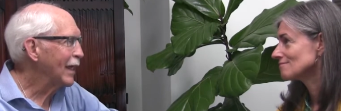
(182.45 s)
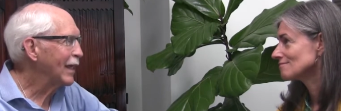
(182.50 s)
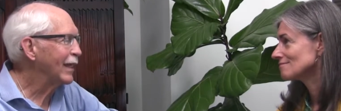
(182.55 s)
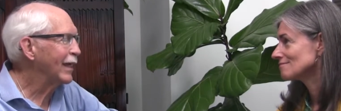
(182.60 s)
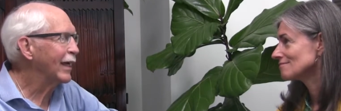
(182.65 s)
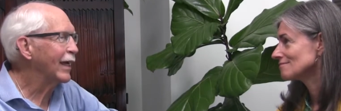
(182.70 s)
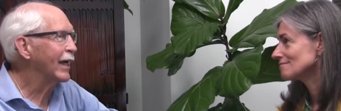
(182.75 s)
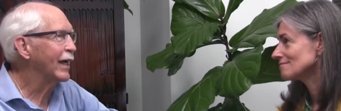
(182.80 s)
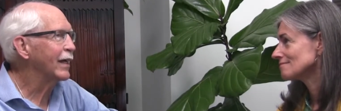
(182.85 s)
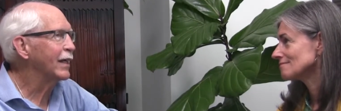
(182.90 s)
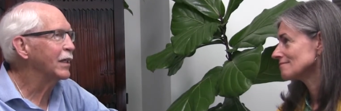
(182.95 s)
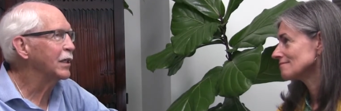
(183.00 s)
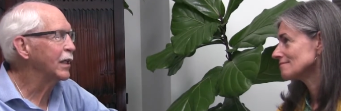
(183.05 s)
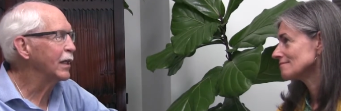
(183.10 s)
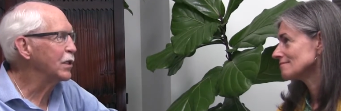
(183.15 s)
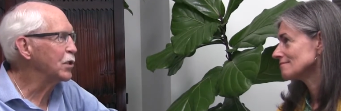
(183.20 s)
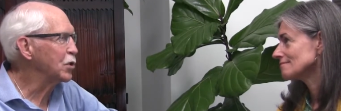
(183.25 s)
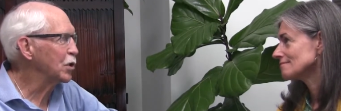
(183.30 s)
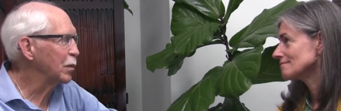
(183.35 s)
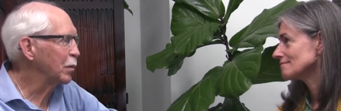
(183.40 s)
Speaker 1: They had
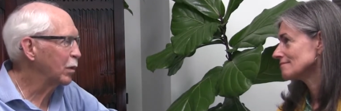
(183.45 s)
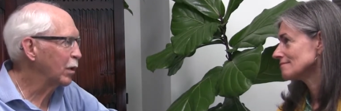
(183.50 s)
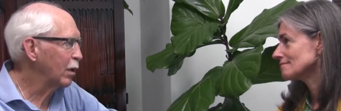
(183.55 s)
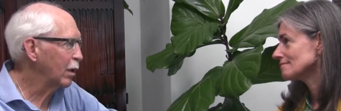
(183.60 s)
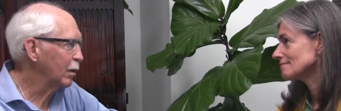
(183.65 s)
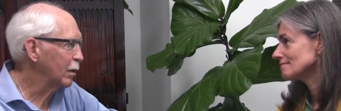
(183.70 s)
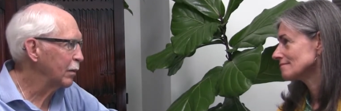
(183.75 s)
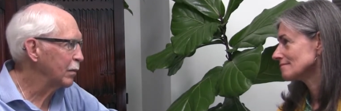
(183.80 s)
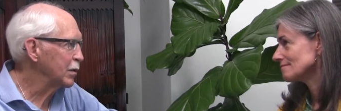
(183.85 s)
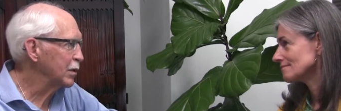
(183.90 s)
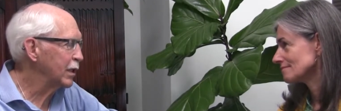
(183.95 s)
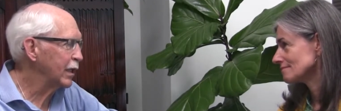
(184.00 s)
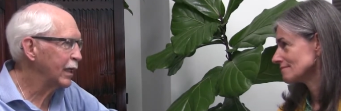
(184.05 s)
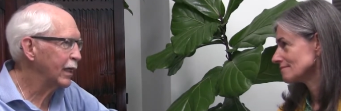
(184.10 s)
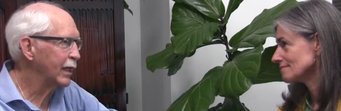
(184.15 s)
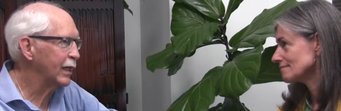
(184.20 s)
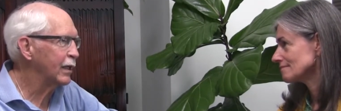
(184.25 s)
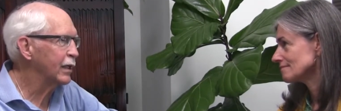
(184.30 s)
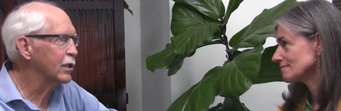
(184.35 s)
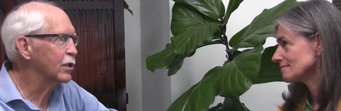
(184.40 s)
attention problems, they
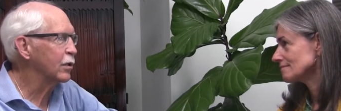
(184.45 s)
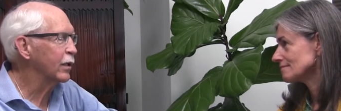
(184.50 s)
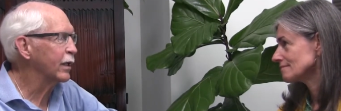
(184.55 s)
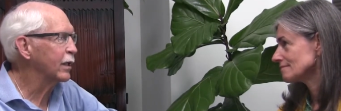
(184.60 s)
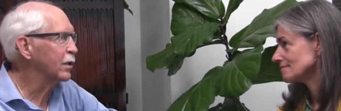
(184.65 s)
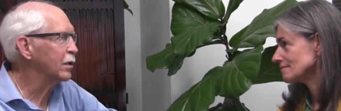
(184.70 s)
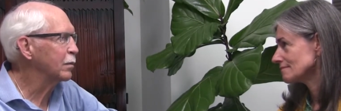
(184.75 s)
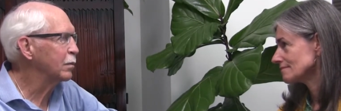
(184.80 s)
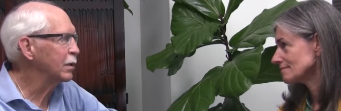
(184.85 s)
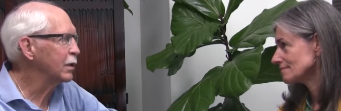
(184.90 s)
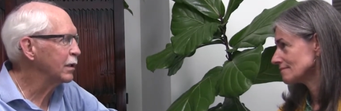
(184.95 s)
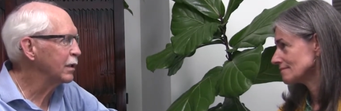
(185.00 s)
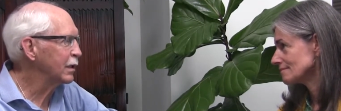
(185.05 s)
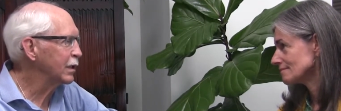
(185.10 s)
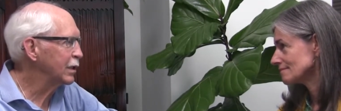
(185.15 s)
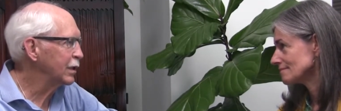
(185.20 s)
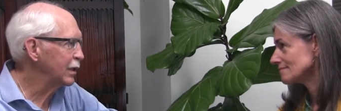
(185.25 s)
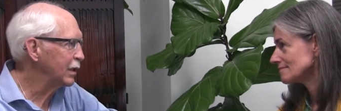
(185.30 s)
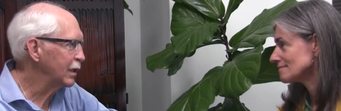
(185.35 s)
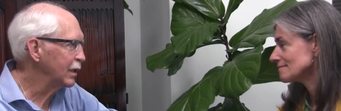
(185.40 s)
had
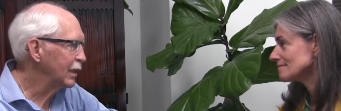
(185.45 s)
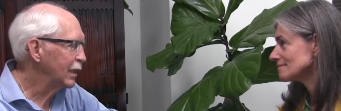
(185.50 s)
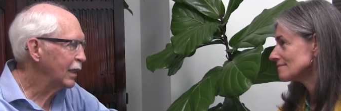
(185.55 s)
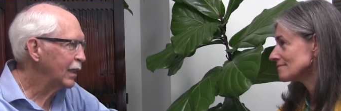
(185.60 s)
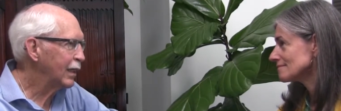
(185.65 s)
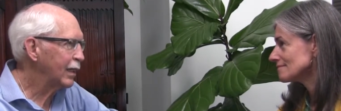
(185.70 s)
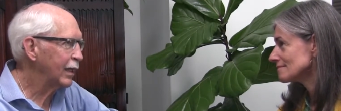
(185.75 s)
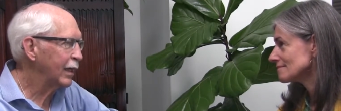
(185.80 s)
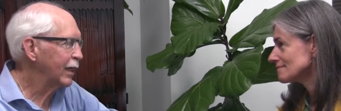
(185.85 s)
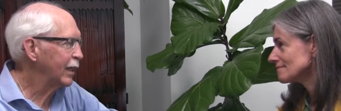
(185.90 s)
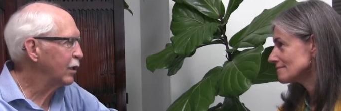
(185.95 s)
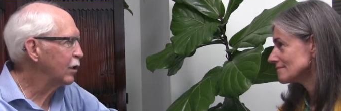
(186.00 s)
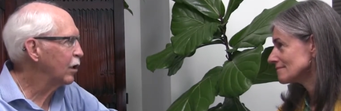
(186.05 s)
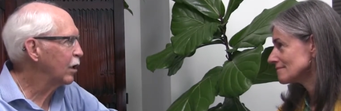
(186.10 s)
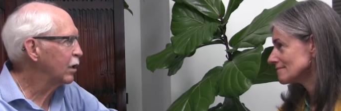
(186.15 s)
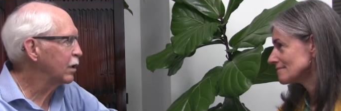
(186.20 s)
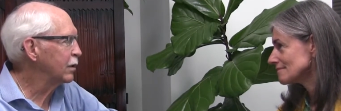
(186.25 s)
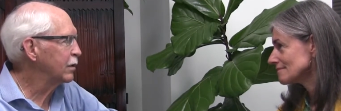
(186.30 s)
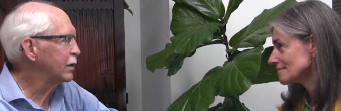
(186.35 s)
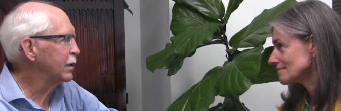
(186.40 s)
distractibility, they had
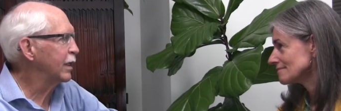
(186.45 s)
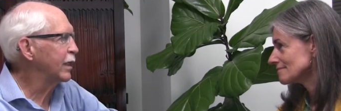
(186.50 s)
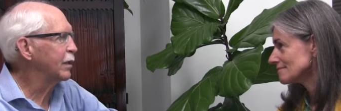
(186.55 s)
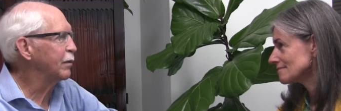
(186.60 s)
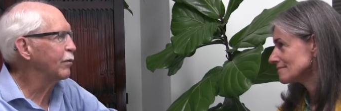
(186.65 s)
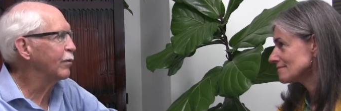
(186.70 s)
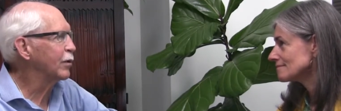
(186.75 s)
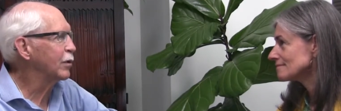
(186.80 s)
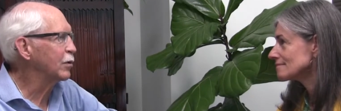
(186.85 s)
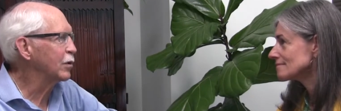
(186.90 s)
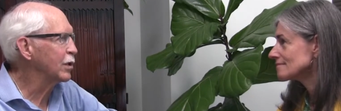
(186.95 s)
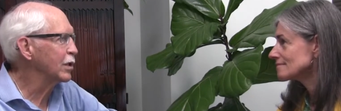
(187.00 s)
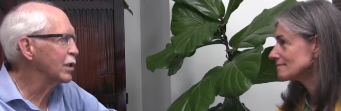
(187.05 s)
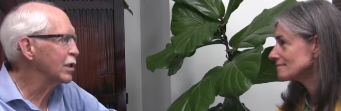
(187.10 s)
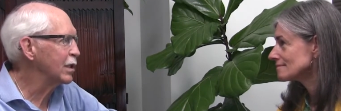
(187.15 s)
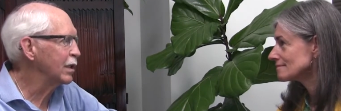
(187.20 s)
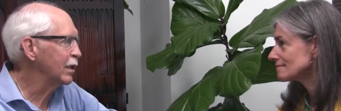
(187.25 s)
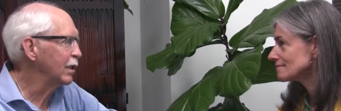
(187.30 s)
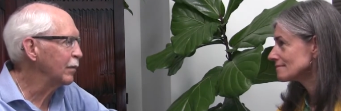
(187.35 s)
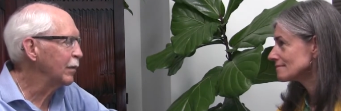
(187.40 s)
hard time
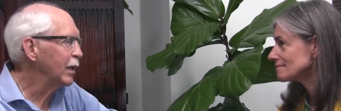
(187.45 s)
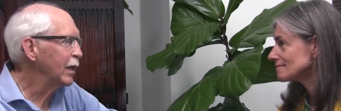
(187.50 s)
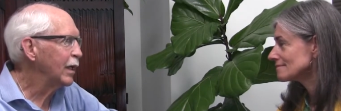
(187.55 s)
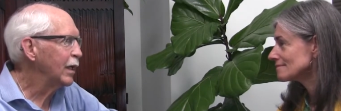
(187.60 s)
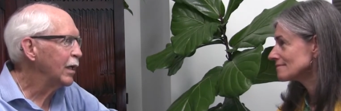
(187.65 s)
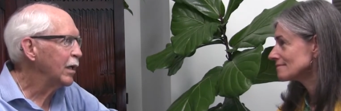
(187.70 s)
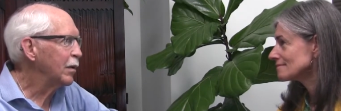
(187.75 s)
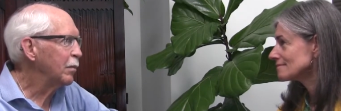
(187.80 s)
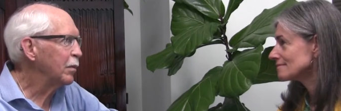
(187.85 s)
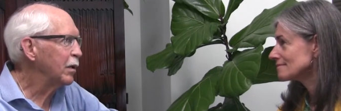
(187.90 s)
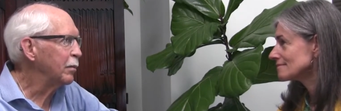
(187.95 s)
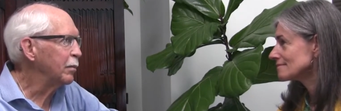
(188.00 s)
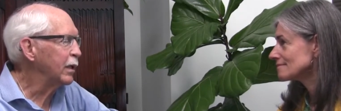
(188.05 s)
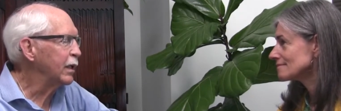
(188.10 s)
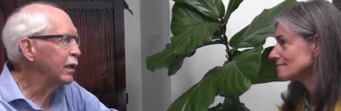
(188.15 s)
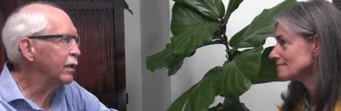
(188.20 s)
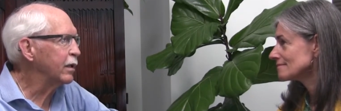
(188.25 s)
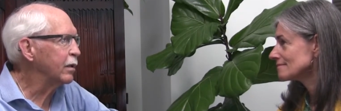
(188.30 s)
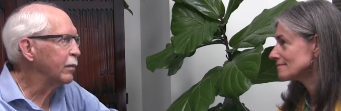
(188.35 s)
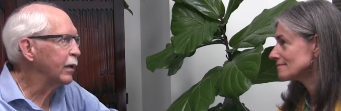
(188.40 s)
focusing, but
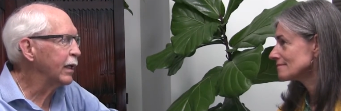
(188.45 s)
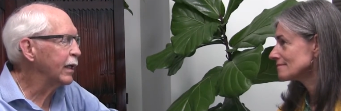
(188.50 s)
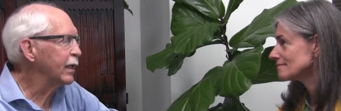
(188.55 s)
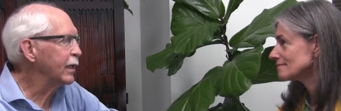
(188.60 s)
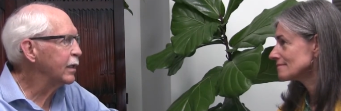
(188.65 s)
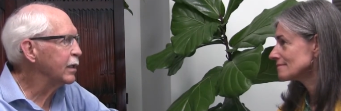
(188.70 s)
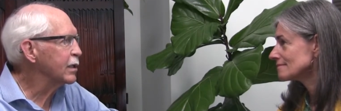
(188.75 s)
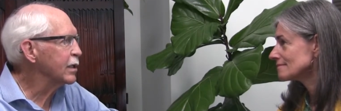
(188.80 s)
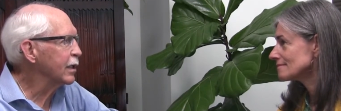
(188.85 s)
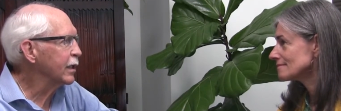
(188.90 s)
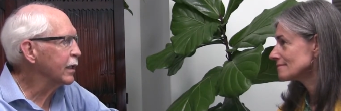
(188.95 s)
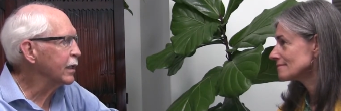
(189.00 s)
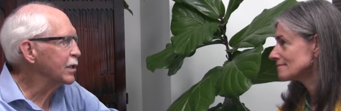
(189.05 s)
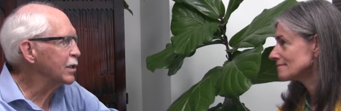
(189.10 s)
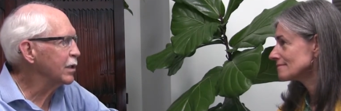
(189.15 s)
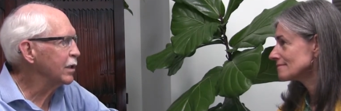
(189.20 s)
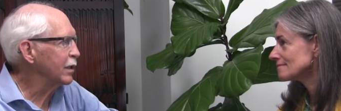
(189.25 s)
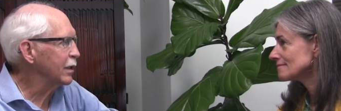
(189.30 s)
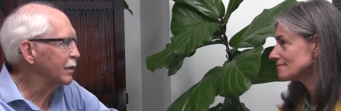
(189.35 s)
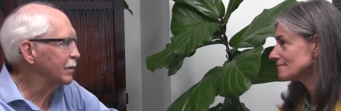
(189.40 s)
many of them had
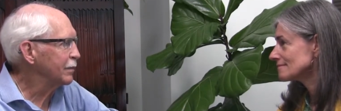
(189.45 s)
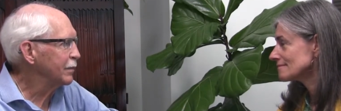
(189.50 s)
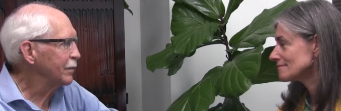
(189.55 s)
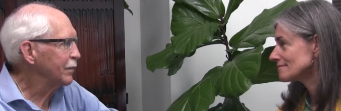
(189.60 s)
dyslexia.